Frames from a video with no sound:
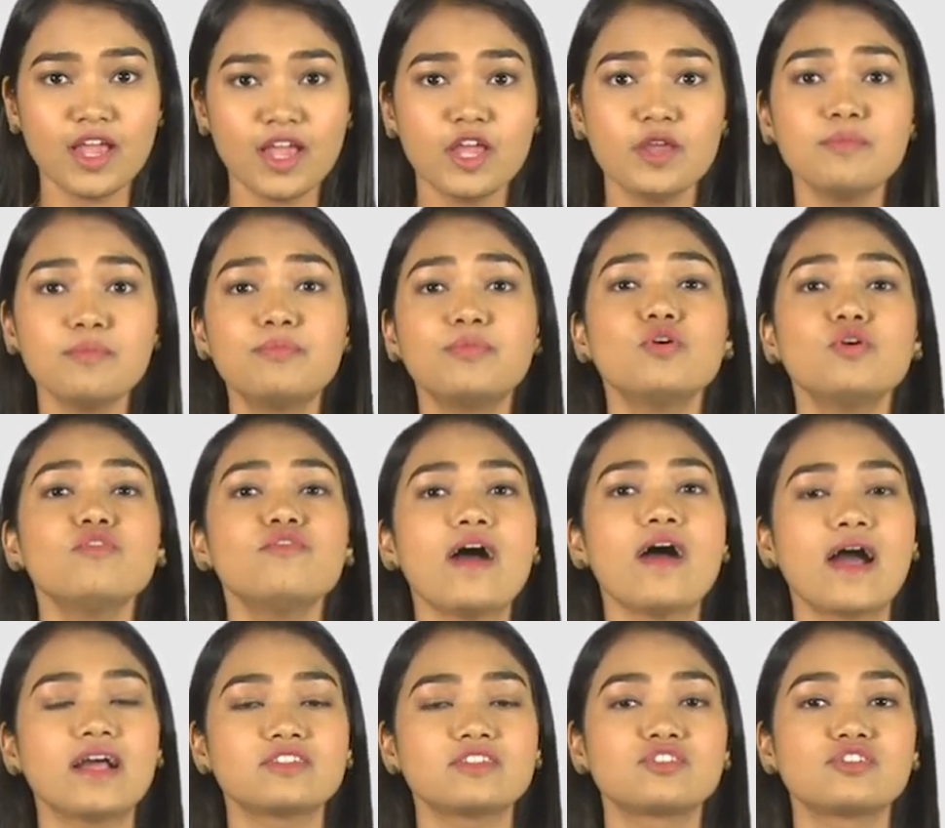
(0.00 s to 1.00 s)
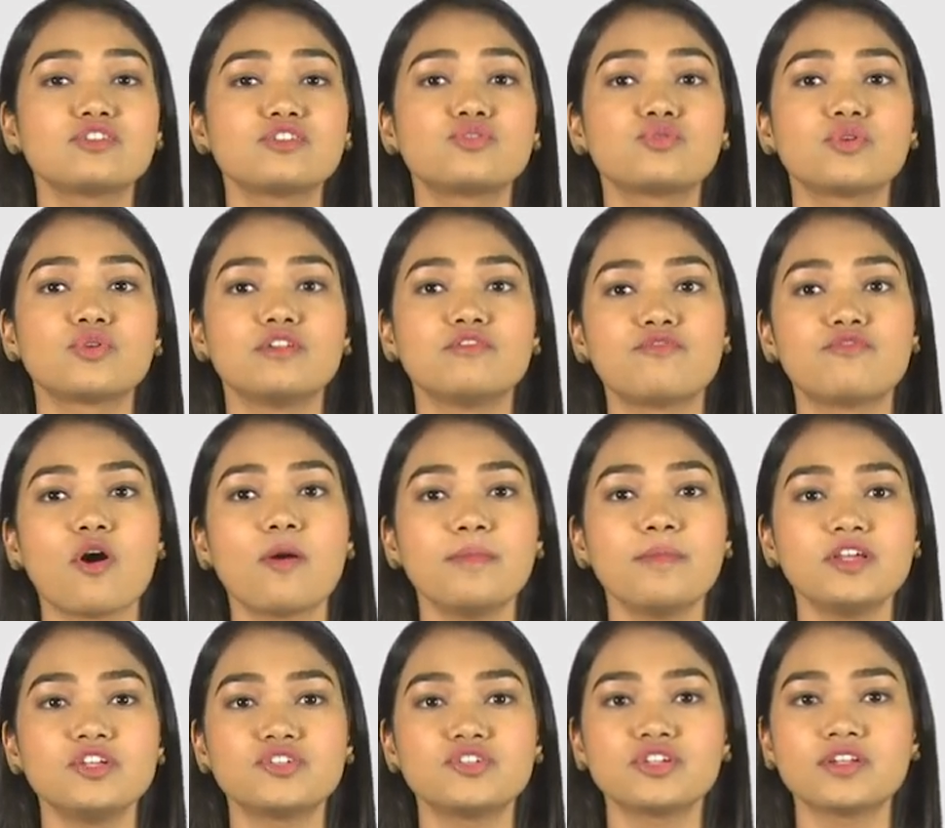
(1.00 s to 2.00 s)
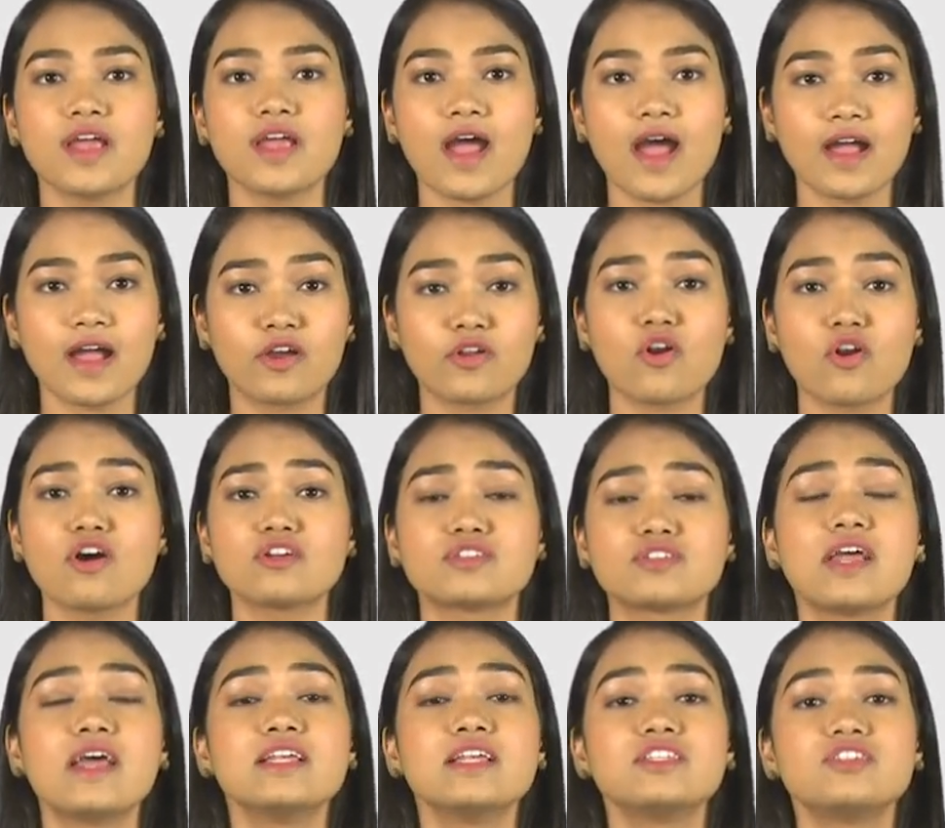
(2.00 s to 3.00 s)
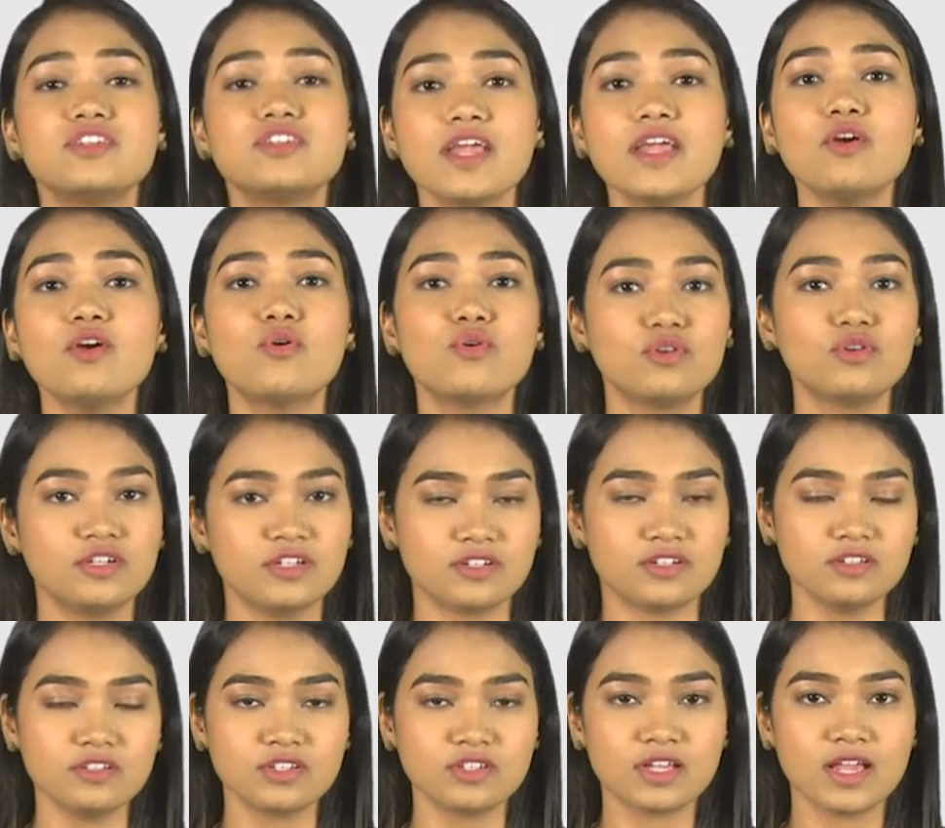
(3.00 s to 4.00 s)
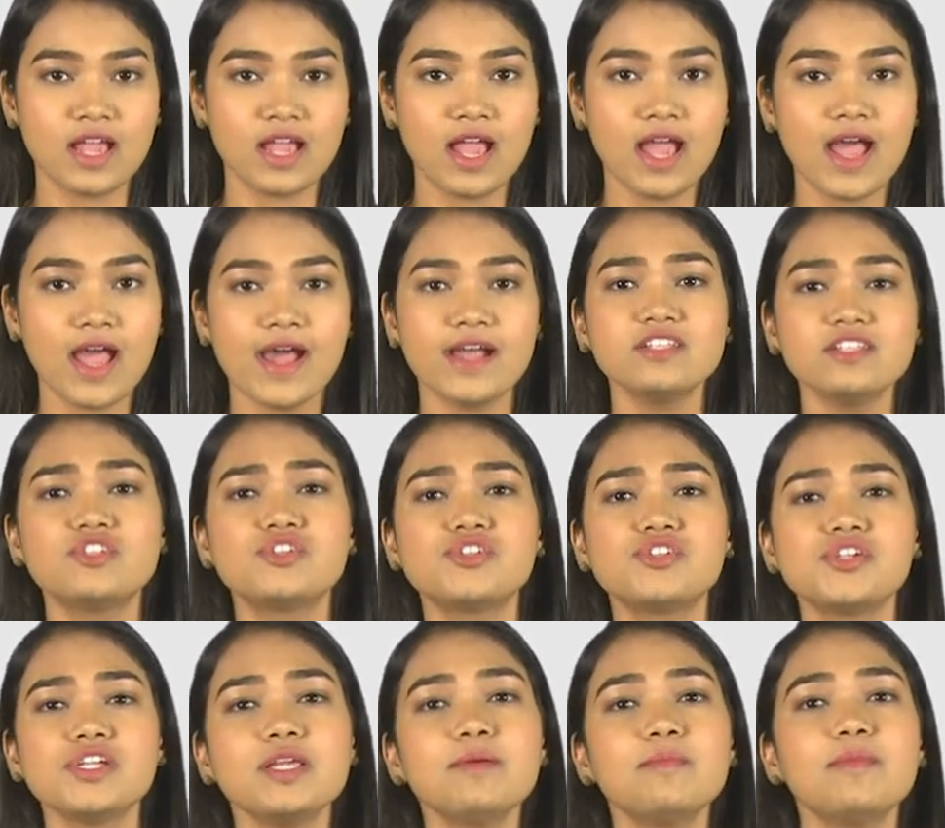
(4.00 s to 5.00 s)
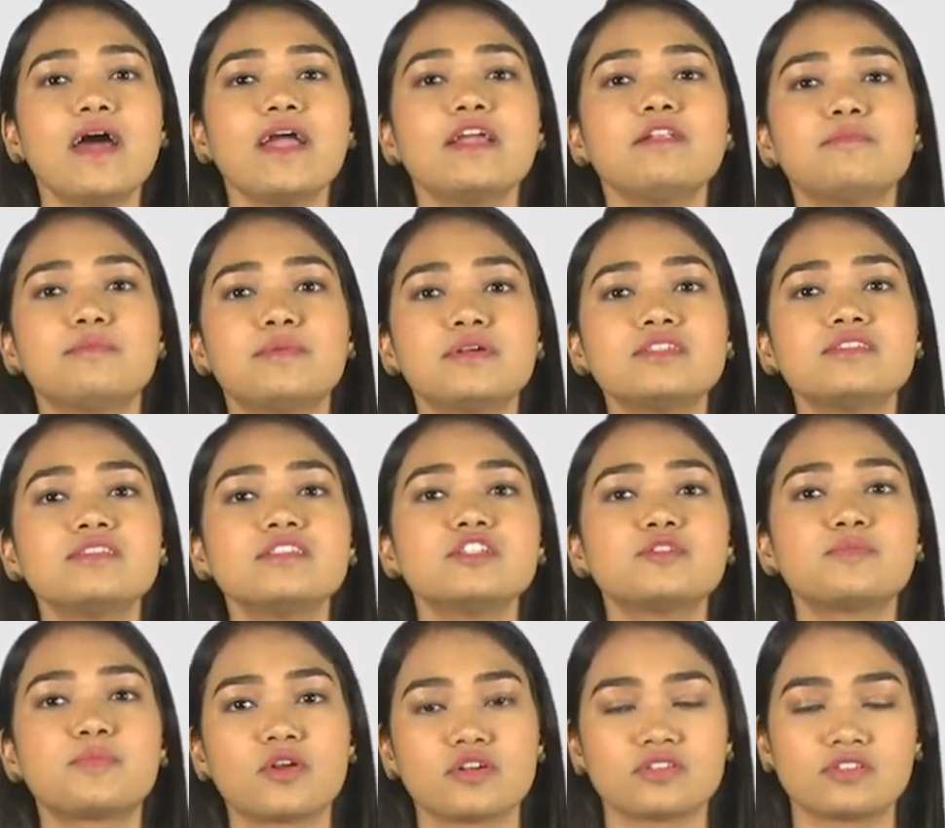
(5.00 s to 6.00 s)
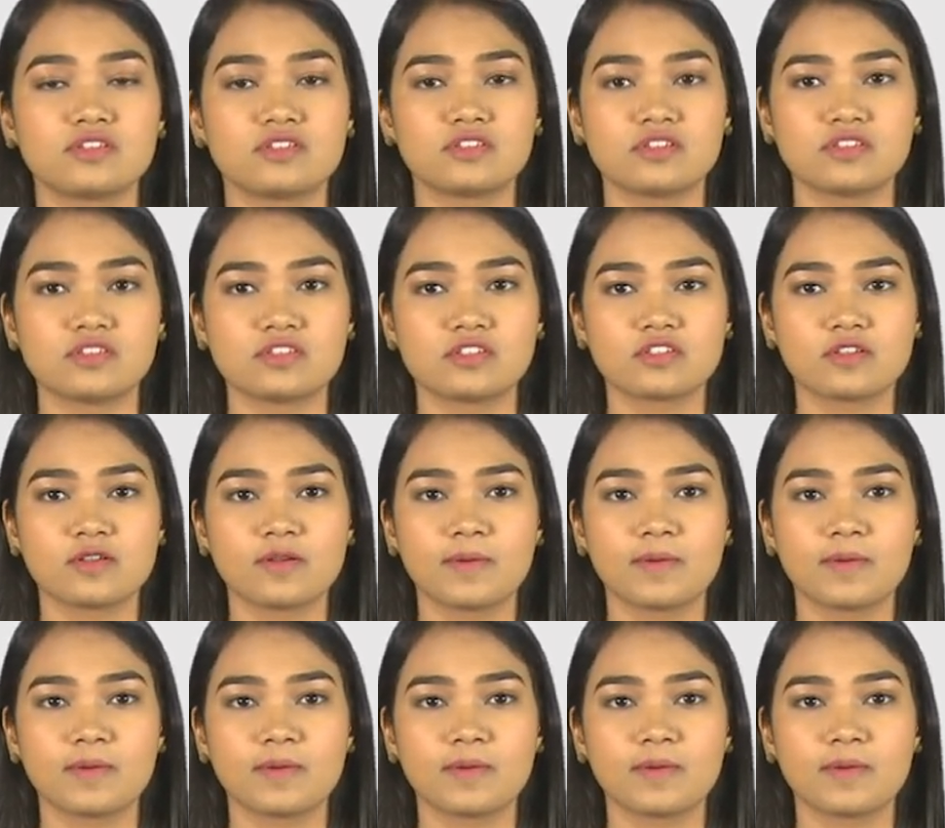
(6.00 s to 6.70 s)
improve access to information across stakeholders, and streamline business processes.